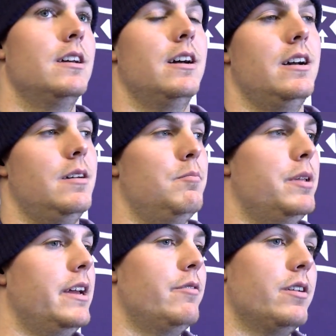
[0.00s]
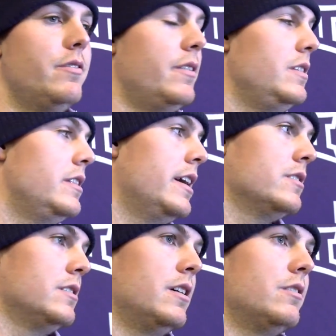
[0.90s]
Playing in front of
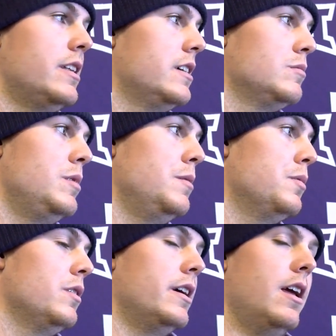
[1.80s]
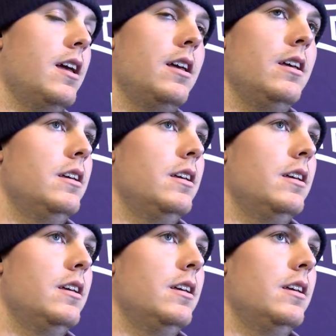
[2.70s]
50,000, 100,000 people, like,